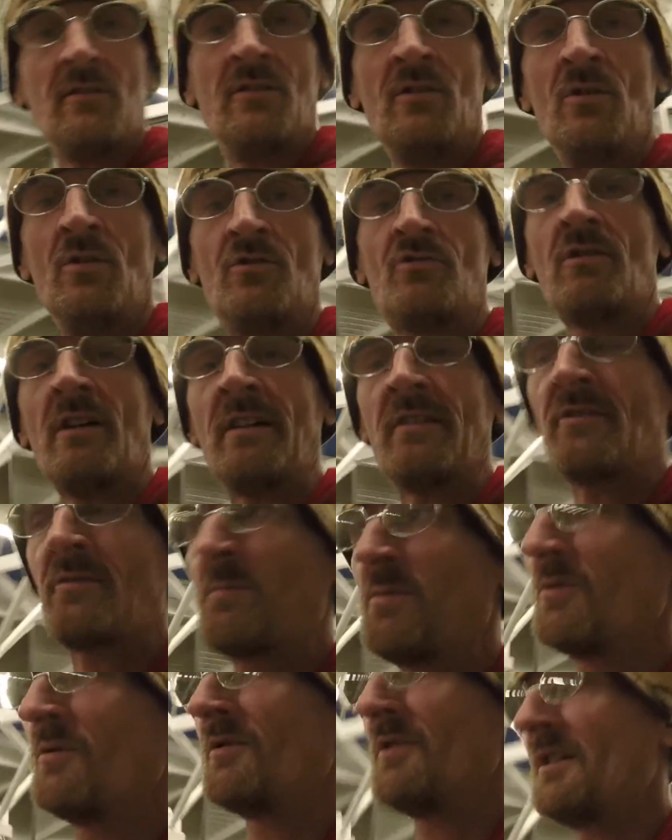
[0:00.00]
new
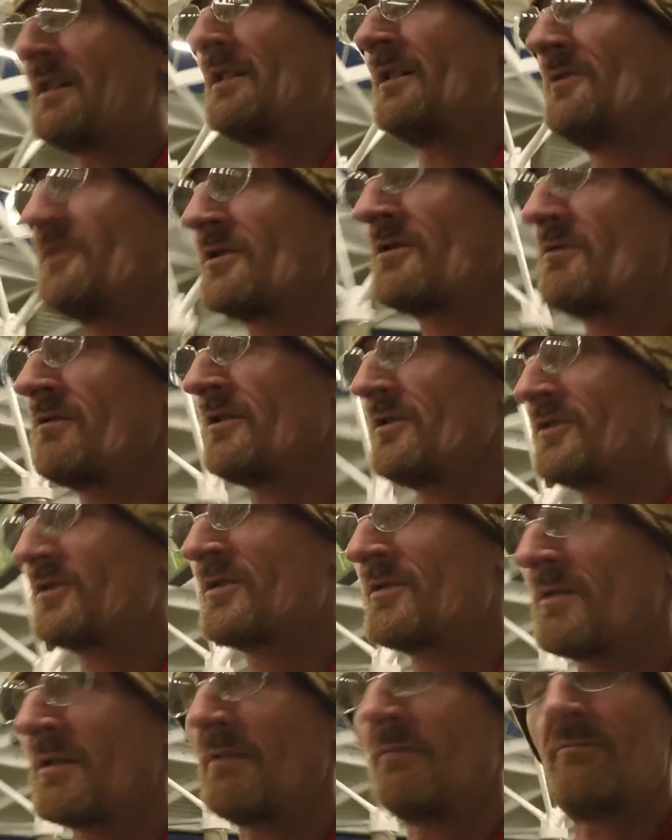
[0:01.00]
transport that goes
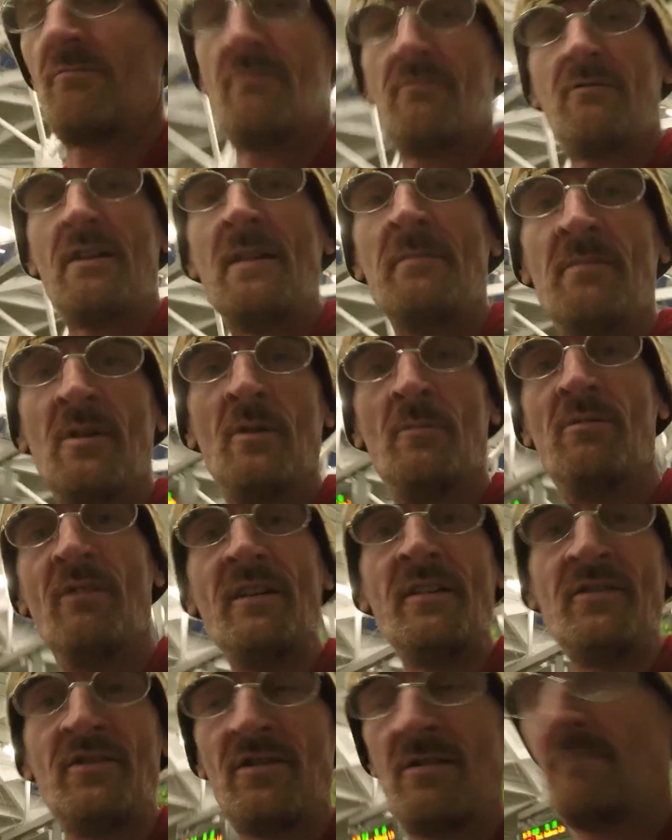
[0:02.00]
across Rainbow Bridge.